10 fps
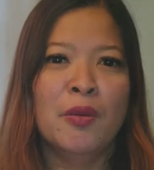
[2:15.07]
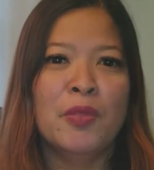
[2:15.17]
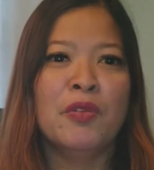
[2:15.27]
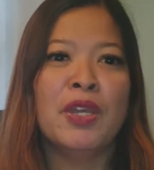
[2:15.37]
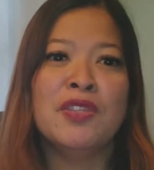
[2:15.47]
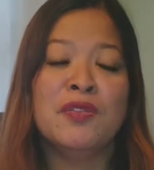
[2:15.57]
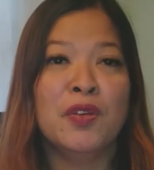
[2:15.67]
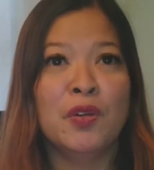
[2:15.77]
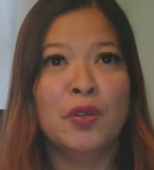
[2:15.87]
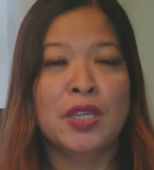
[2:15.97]
the right to
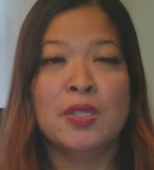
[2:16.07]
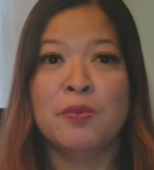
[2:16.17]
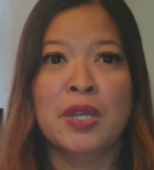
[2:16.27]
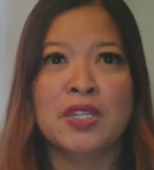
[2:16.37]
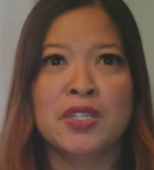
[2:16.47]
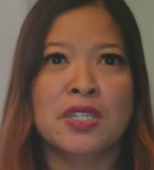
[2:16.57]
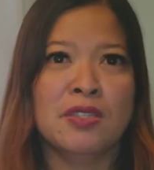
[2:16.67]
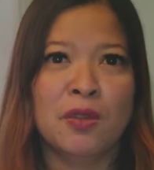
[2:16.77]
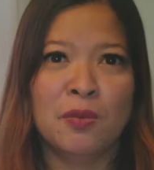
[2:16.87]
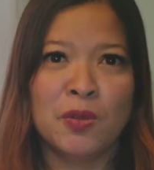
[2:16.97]
vote is precious,
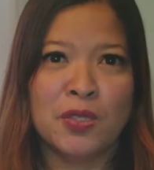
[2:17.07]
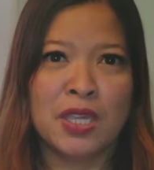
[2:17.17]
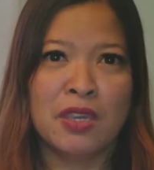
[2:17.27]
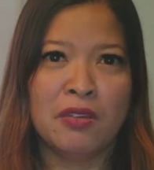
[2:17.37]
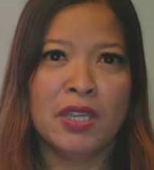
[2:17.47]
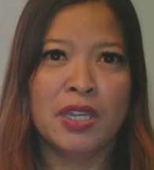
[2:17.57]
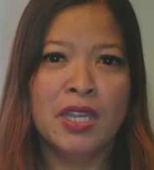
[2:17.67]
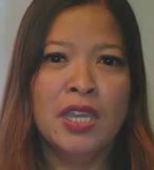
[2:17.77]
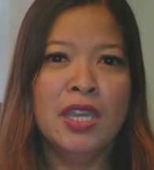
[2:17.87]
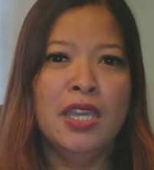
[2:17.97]
almost sacred.
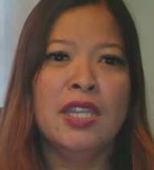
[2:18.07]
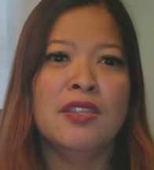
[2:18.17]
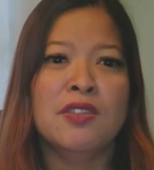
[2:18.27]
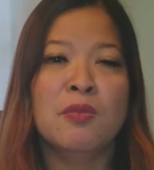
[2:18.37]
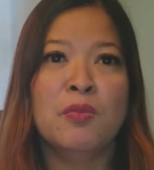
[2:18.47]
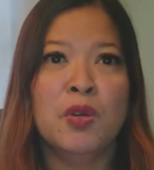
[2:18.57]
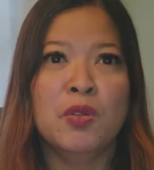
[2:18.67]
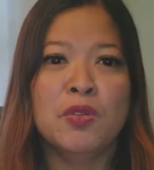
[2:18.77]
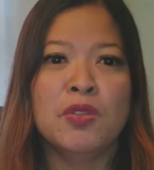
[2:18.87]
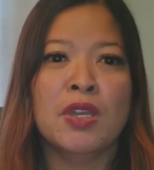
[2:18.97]
It is the
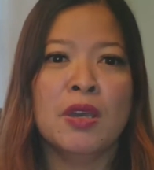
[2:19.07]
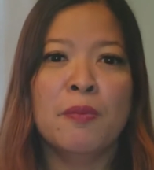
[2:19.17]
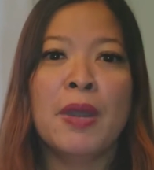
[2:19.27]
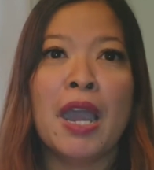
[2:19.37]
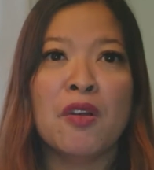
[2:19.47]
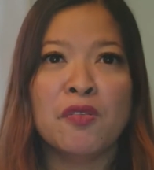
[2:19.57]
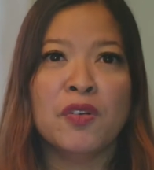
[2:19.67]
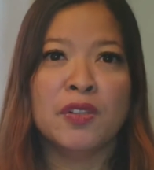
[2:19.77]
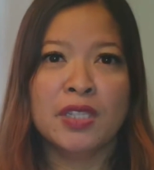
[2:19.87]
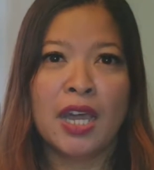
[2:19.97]
most
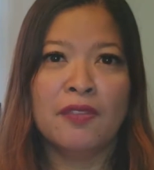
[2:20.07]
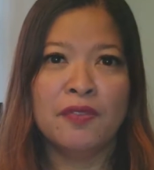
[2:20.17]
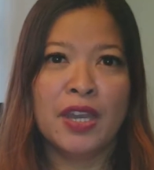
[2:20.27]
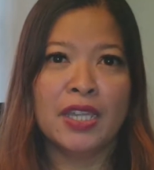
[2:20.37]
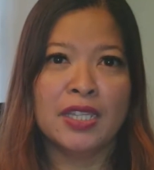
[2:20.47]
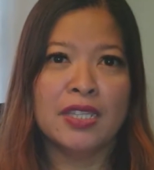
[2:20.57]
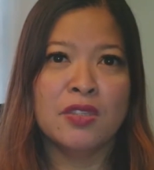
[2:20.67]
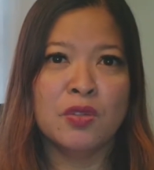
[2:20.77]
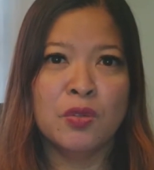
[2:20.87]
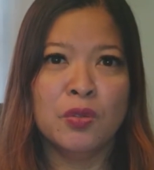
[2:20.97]
powerful nonviolent
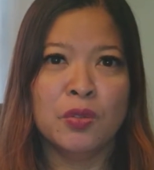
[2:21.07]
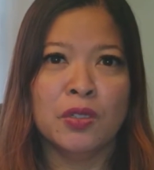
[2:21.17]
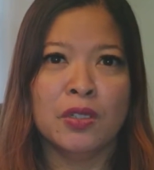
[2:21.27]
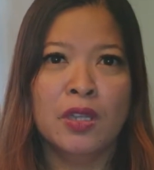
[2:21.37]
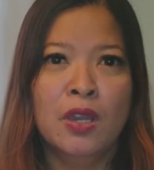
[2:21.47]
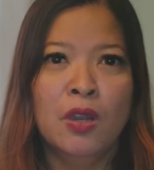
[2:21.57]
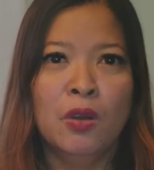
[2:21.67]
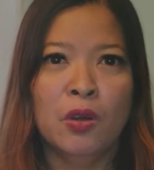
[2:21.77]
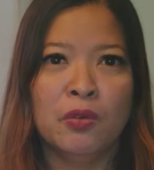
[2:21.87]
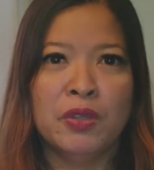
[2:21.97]
tool
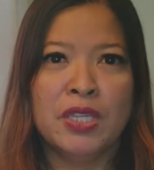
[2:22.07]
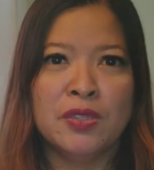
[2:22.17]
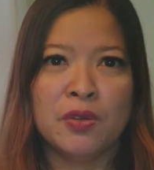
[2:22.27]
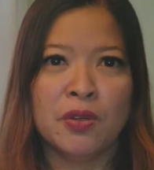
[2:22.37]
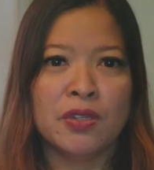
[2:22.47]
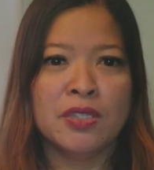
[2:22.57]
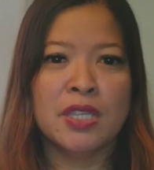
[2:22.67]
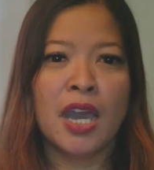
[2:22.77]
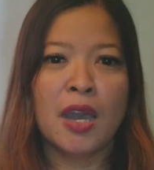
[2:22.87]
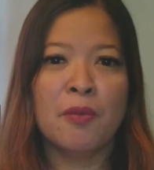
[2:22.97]
or resource
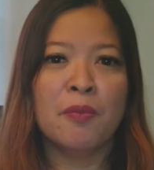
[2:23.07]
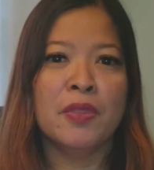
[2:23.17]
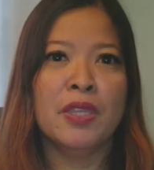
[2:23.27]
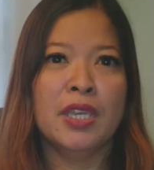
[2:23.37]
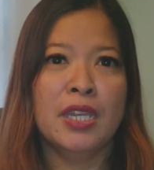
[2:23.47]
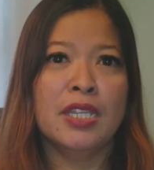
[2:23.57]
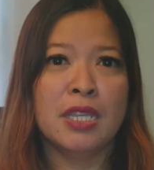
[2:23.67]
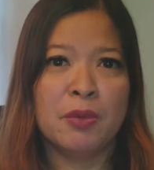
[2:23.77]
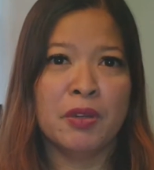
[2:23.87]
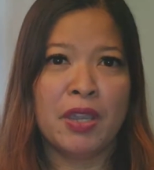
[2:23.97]
in a
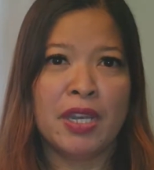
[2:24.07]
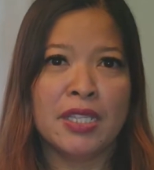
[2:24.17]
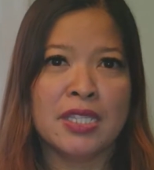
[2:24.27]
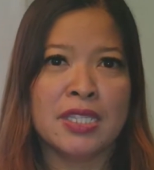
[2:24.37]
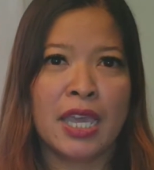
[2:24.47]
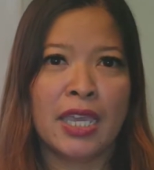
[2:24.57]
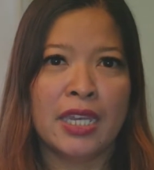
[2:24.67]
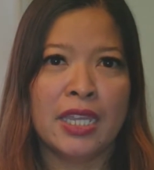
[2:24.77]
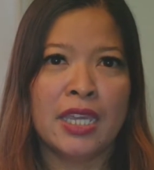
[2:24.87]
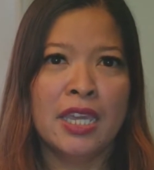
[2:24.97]
democratic
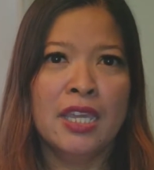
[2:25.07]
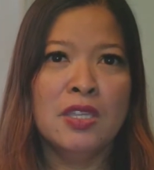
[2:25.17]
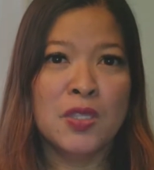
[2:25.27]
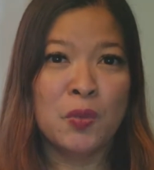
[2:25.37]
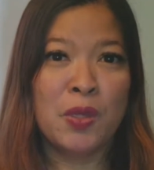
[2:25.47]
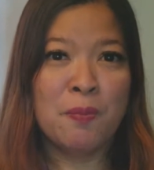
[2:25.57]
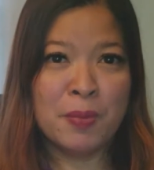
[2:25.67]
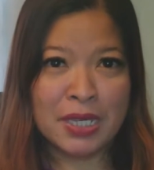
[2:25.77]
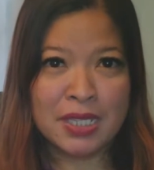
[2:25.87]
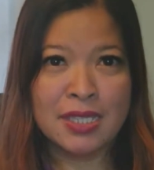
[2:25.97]
society, so we
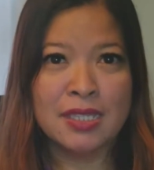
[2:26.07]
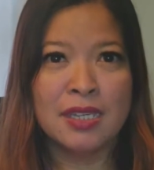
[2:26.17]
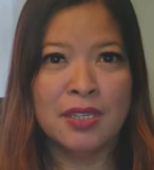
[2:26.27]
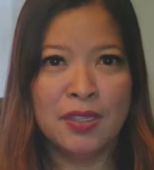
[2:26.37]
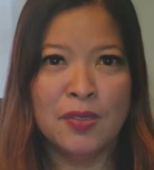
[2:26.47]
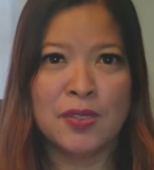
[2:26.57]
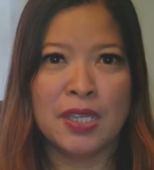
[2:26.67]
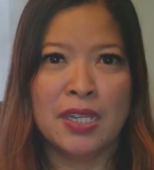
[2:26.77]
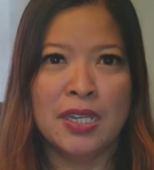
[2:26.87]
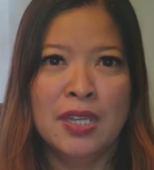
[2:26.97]
must use
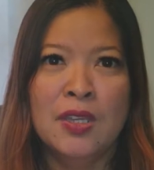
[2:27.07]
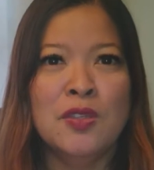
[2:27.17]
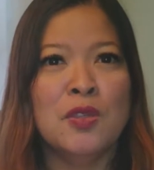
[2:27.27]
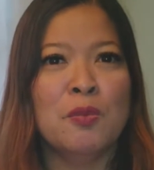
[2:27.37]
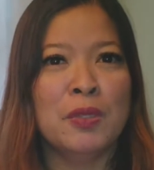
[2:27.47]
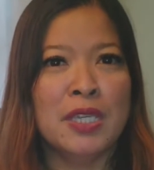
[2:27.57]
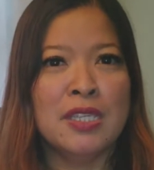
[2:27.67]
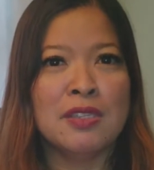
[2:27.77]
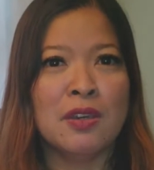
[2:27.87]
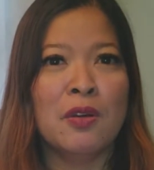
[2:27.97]
it. So
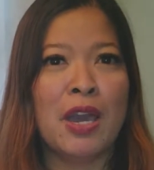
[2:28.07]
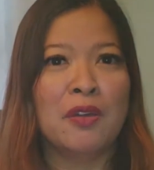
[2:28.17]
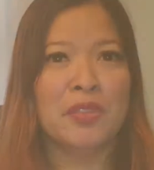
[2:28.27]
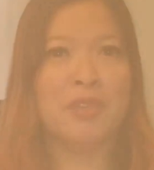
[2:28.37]
please go out